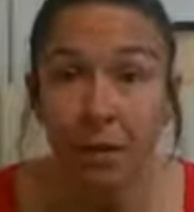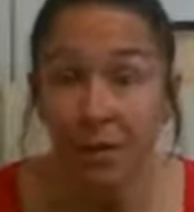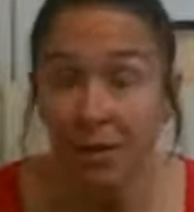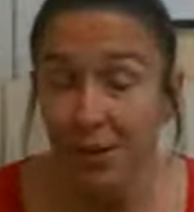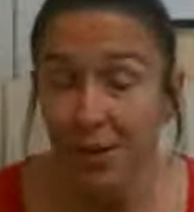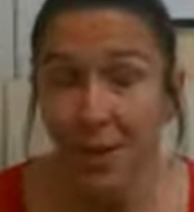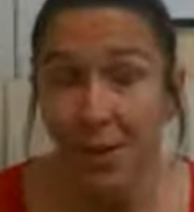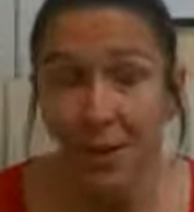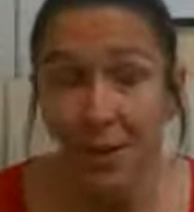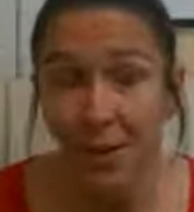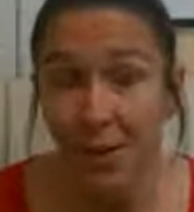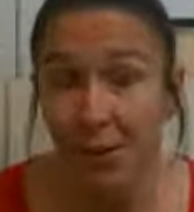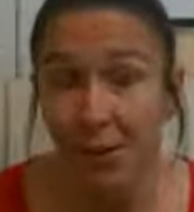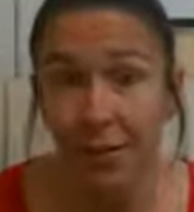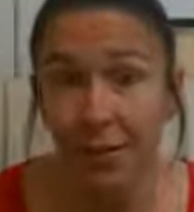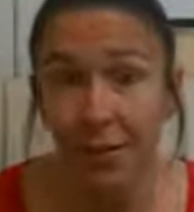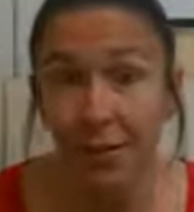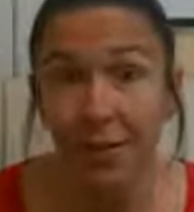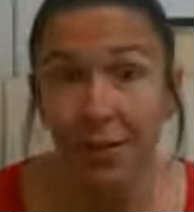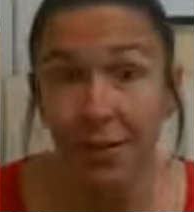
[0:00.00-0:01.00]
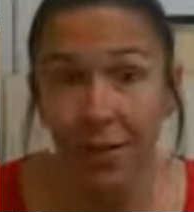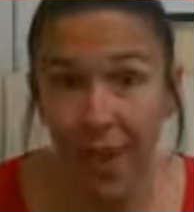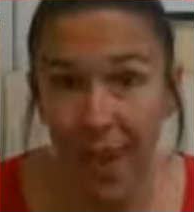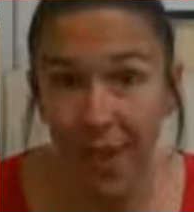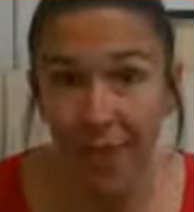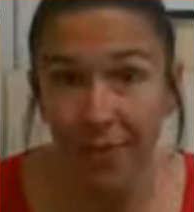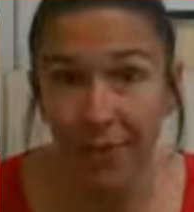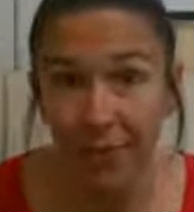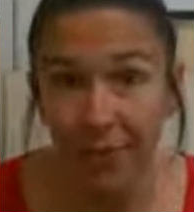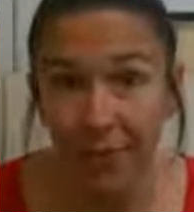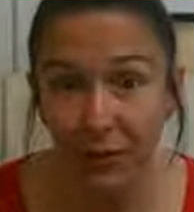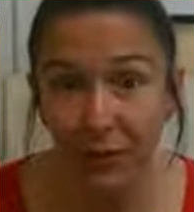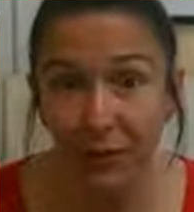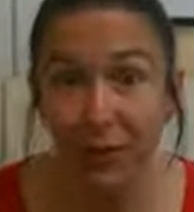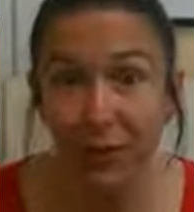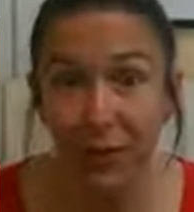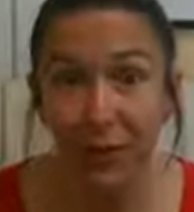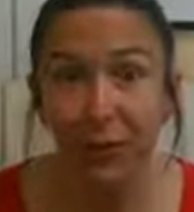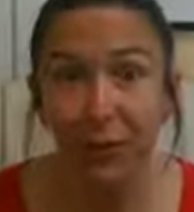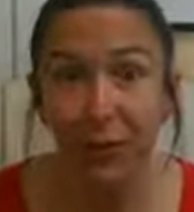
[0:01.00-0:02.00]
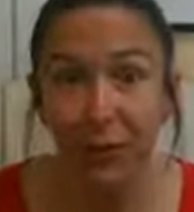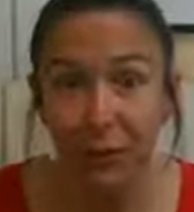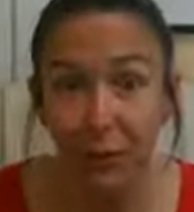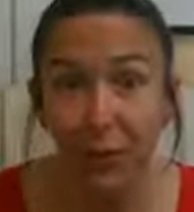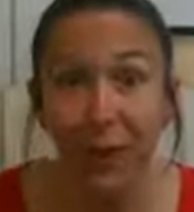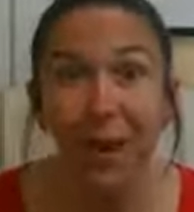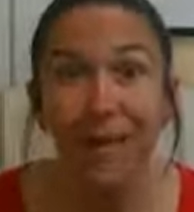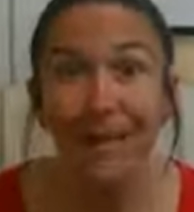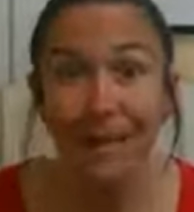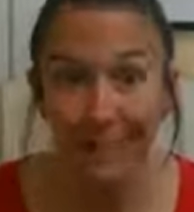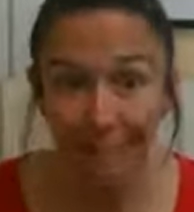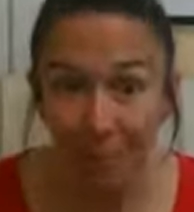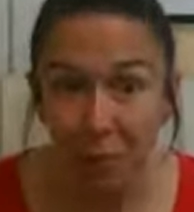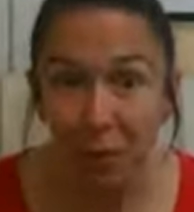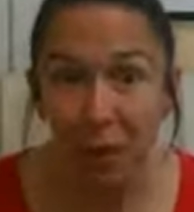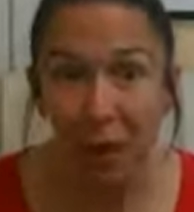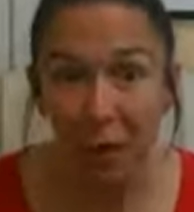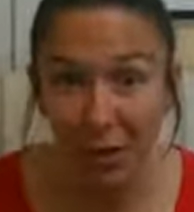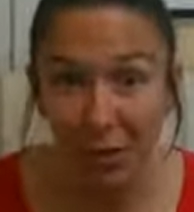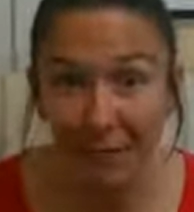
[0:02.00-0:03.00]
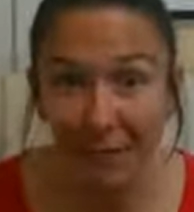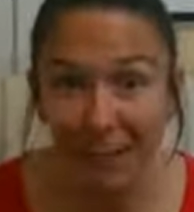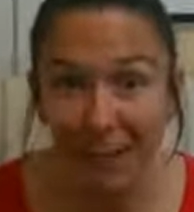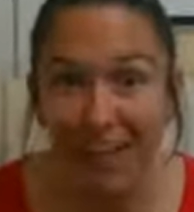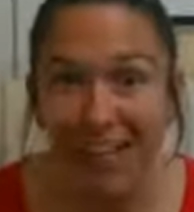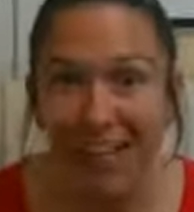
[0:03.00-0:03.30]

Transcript: then there's also the renting part.